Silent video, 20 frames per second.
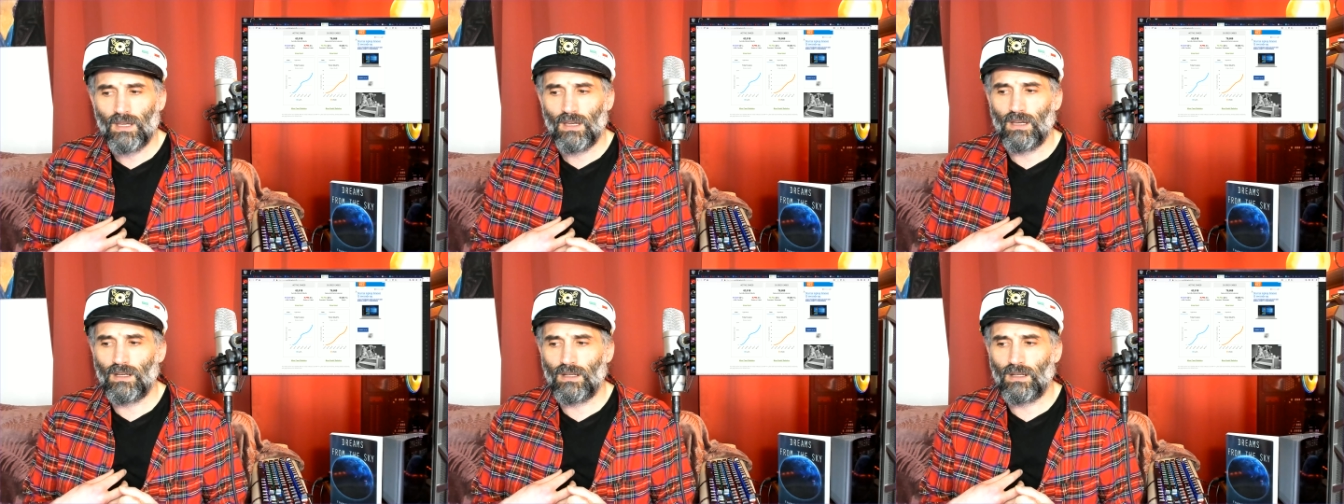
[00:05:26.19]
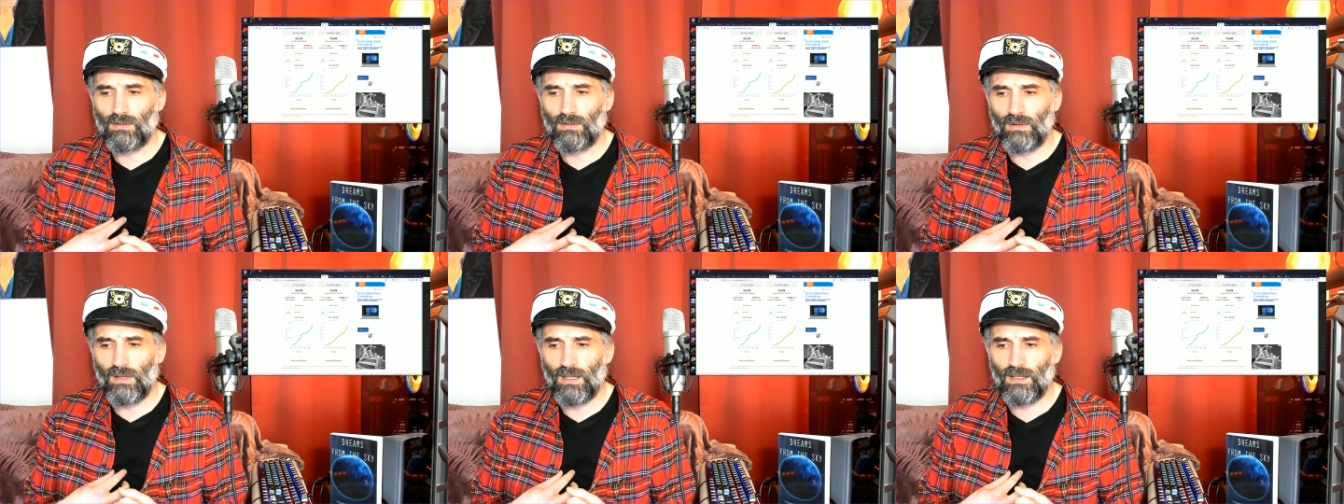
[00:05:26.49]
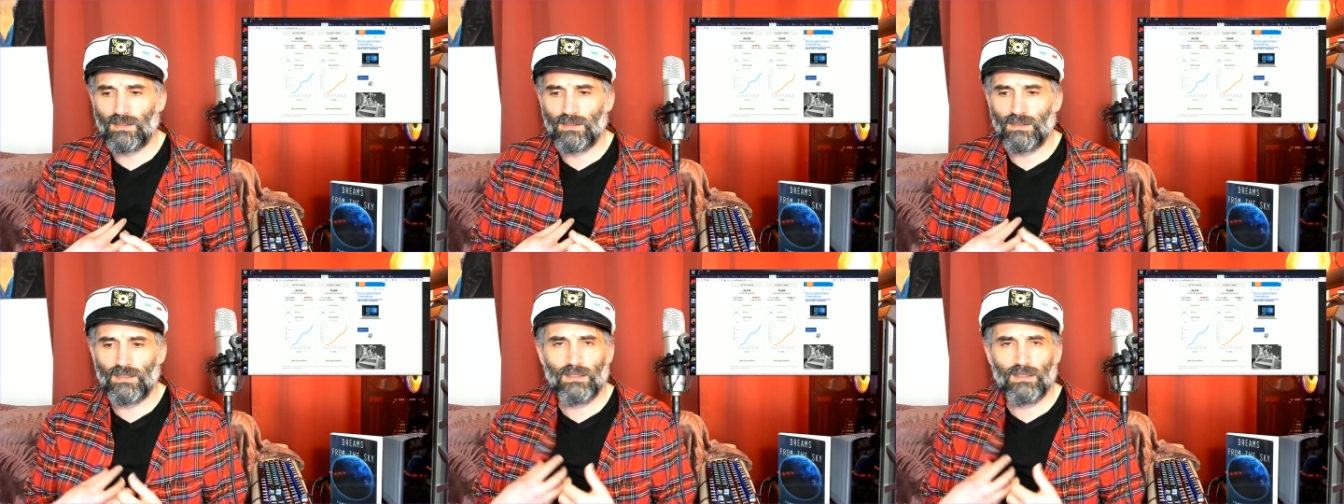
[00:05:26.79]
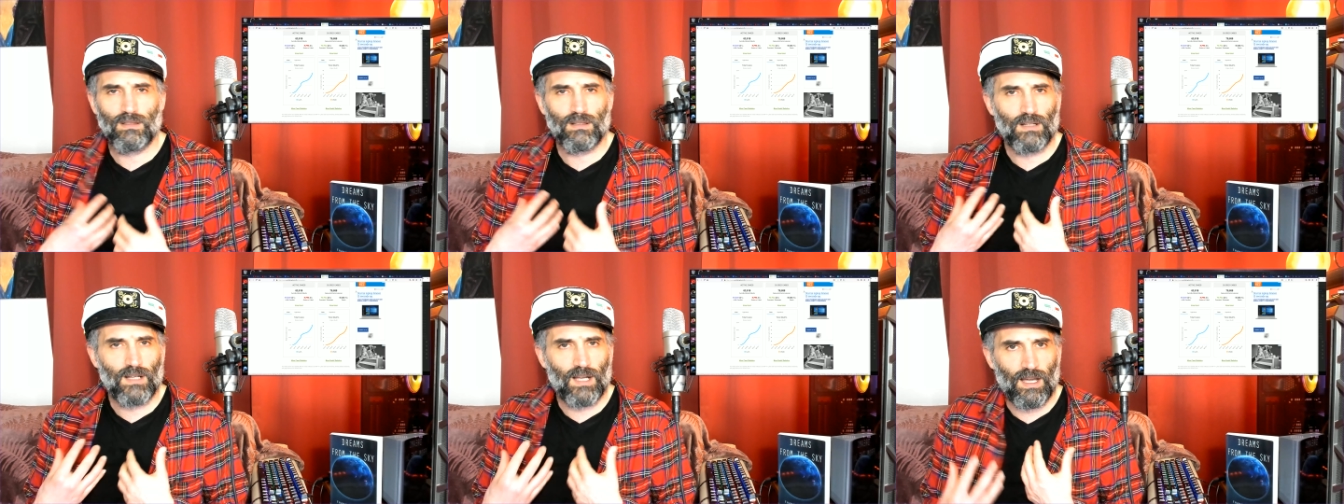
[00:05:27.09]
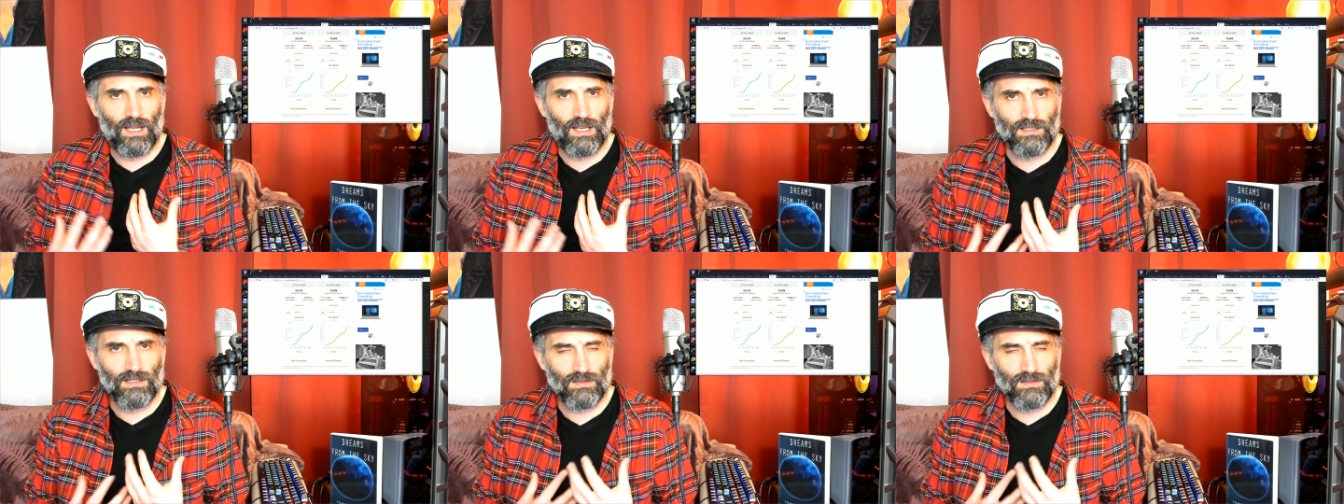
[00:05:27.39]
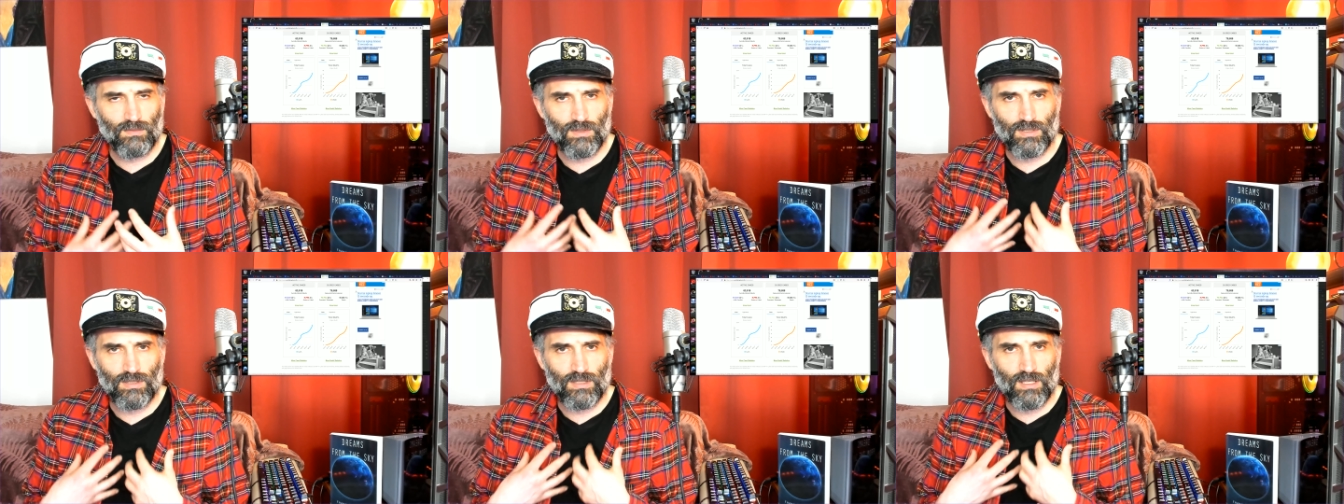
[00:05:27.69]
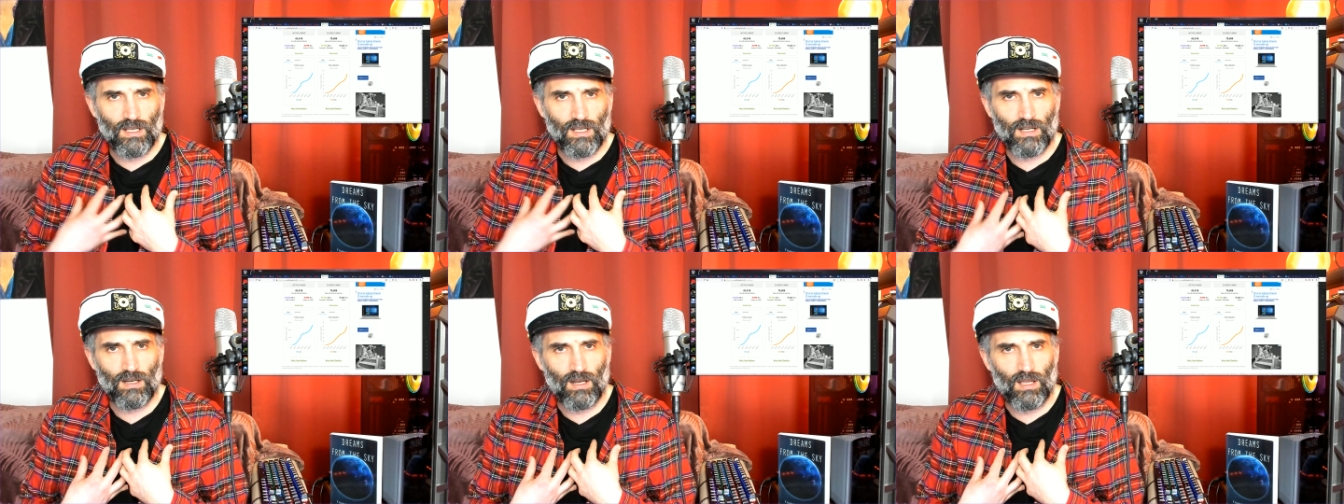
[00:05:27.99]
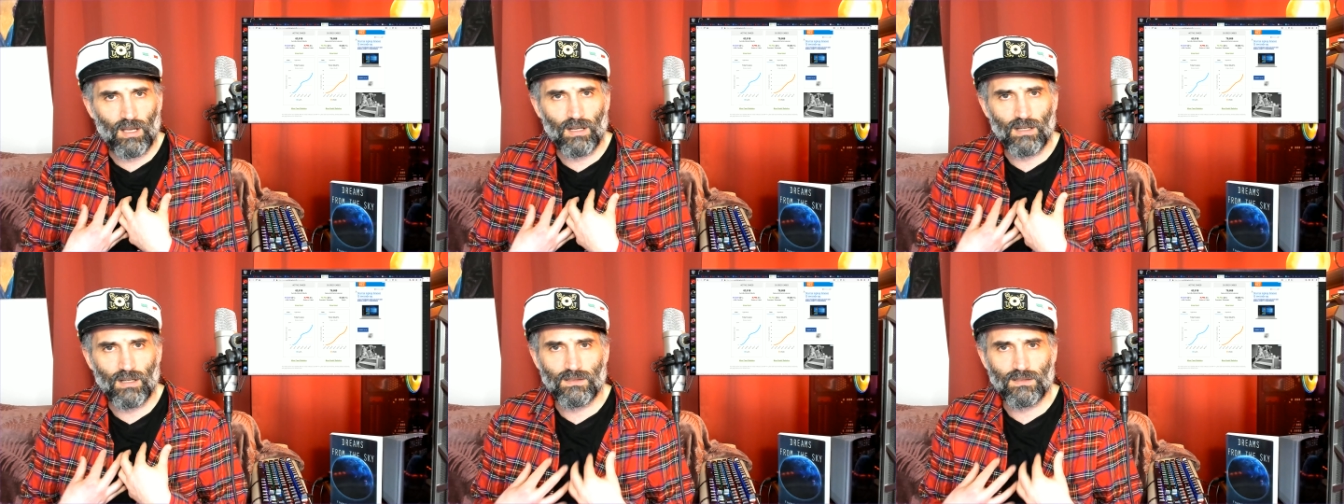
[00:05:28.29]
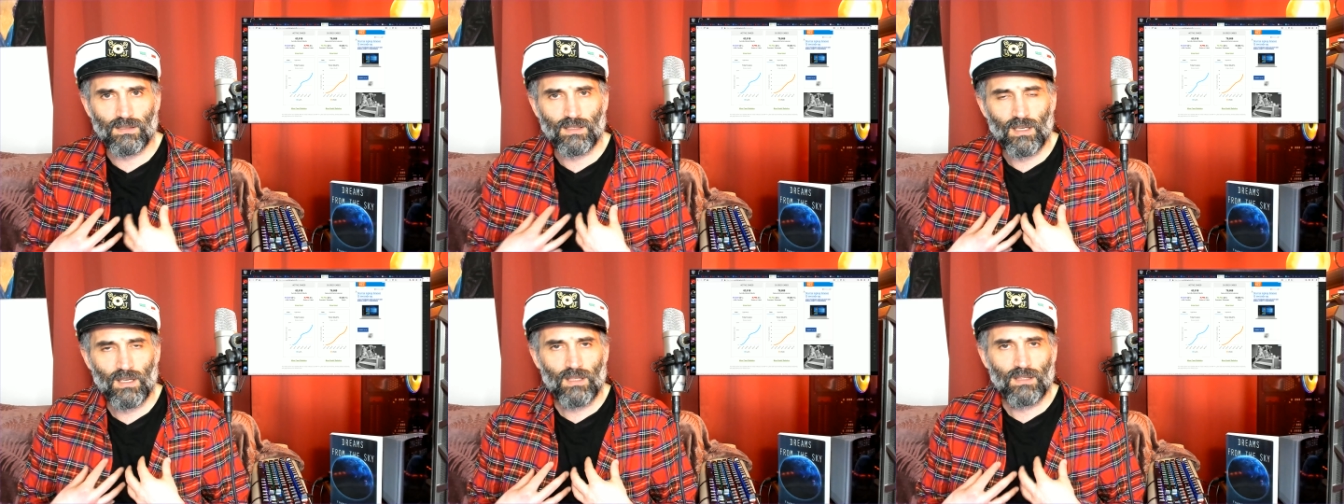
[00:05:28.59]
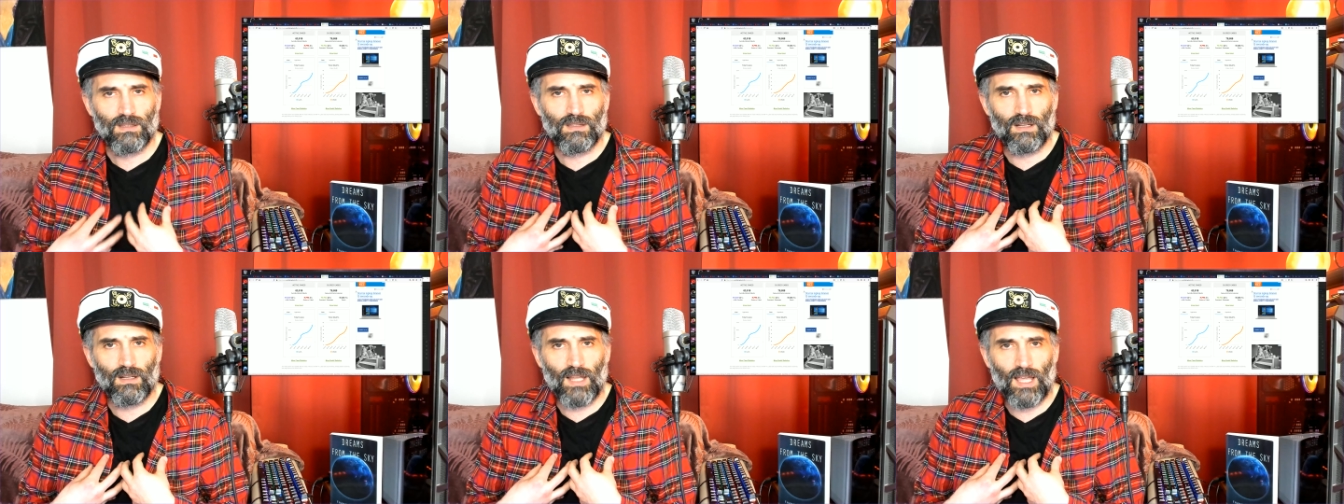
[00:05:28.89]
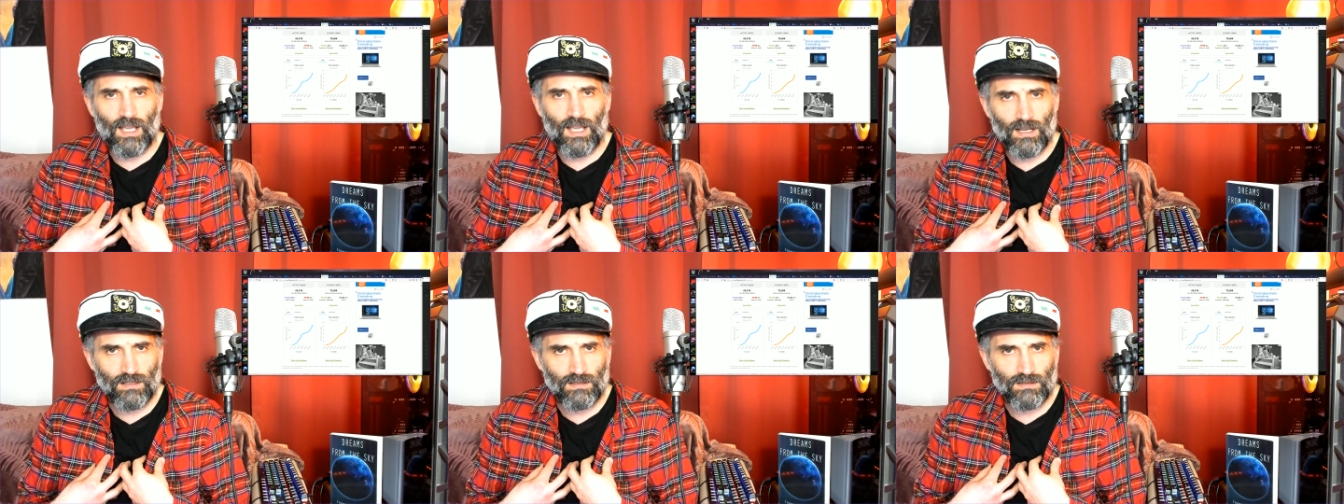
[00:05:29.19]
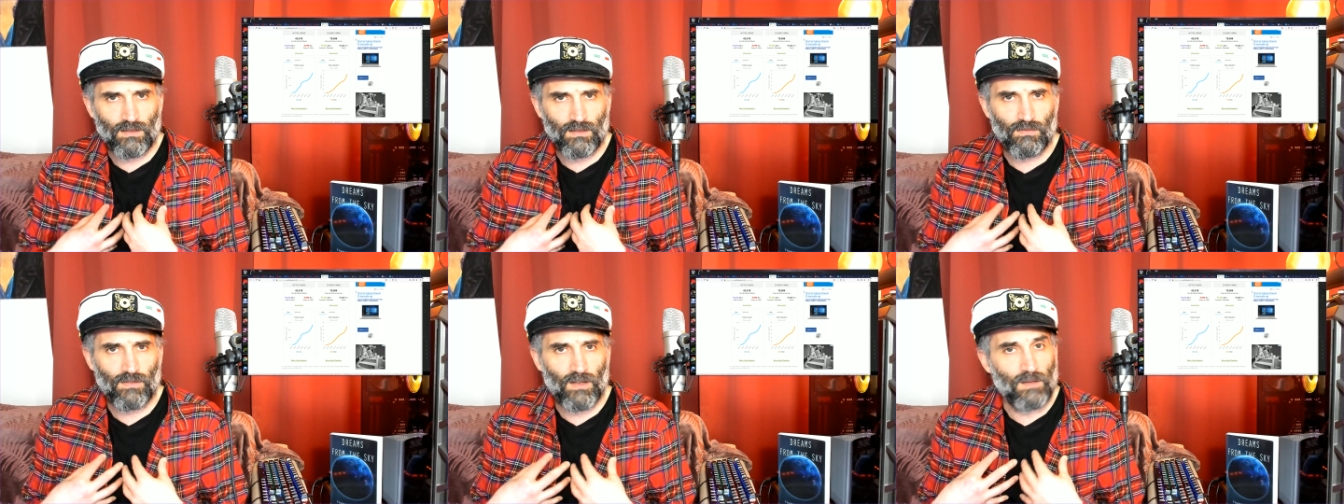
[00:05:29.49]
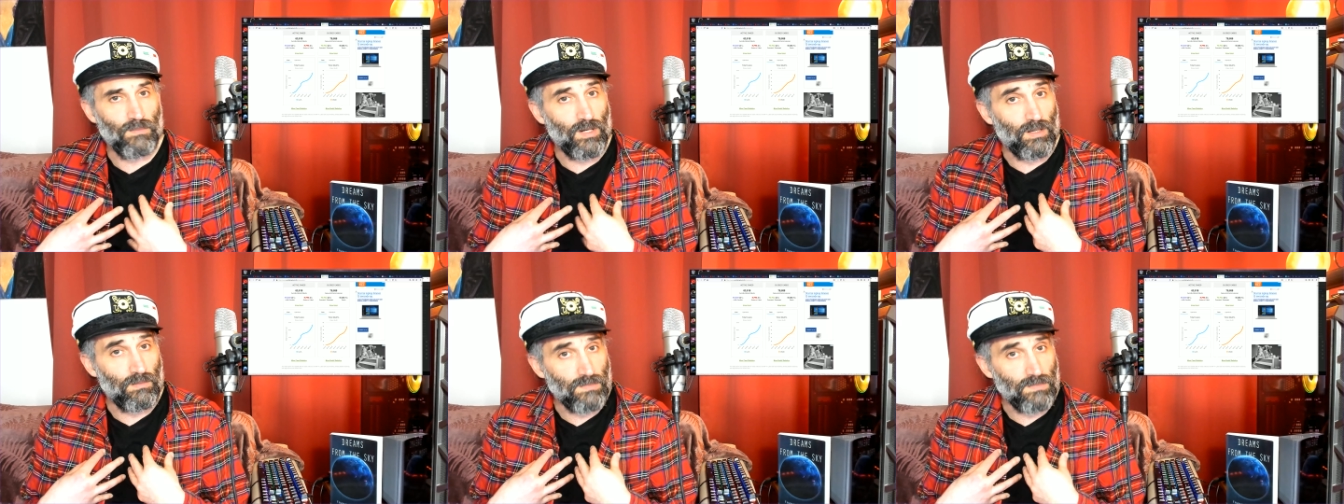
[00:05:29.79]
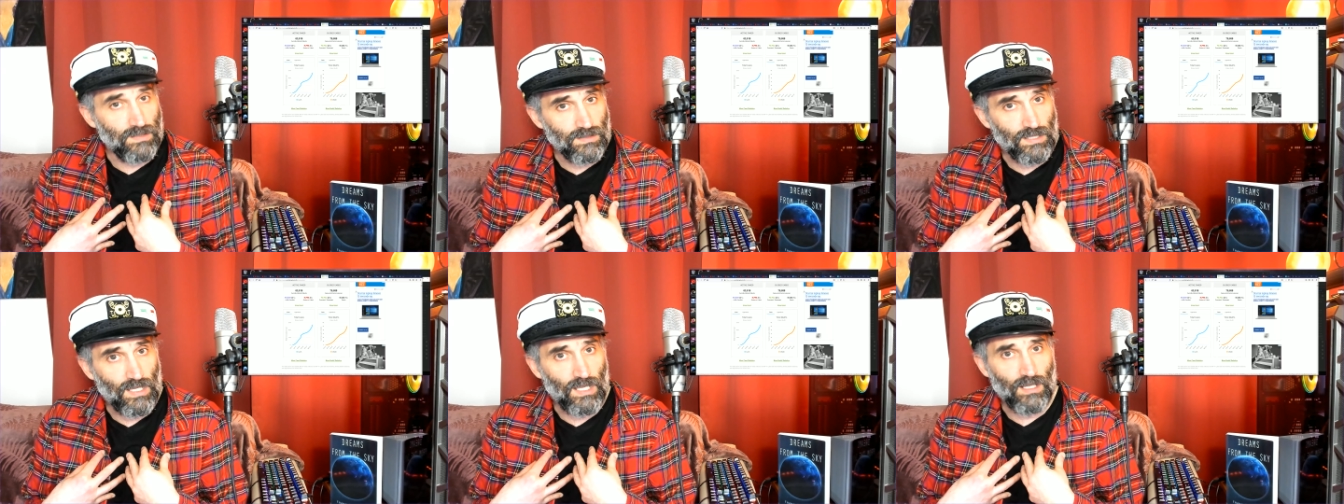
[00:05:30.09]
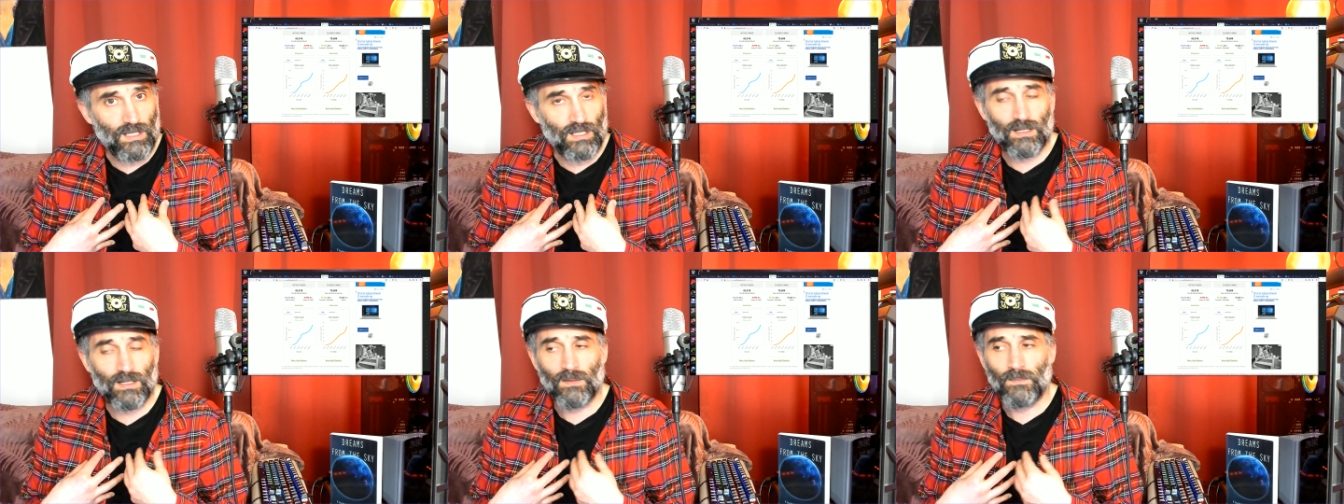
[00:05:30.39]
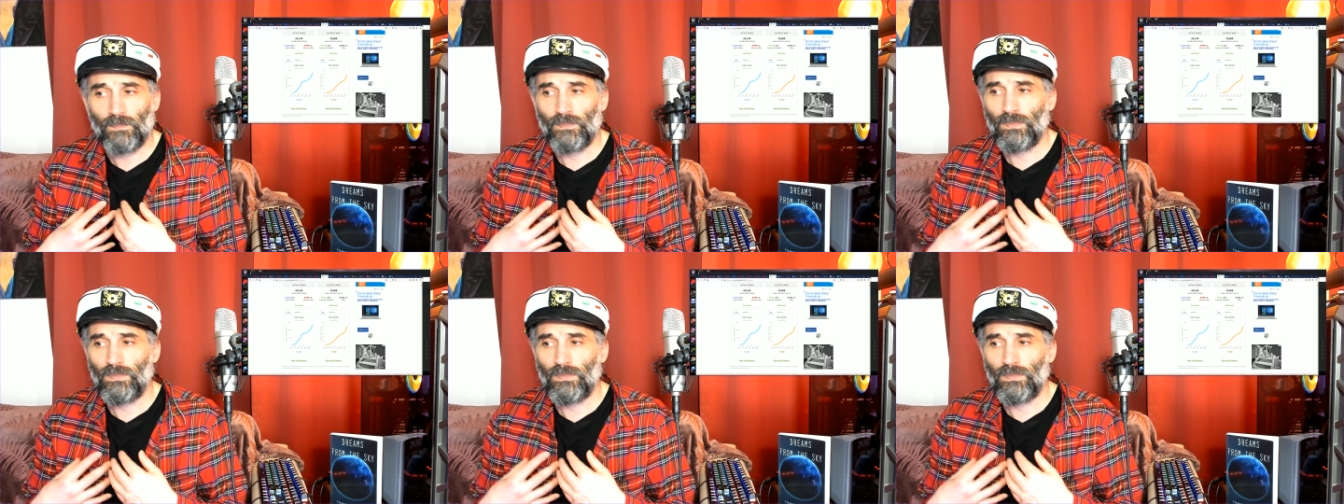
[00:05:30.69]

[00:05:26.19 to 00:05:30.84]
uh, creates cytokines, which they clogs the lungs, if I'm not mistaken.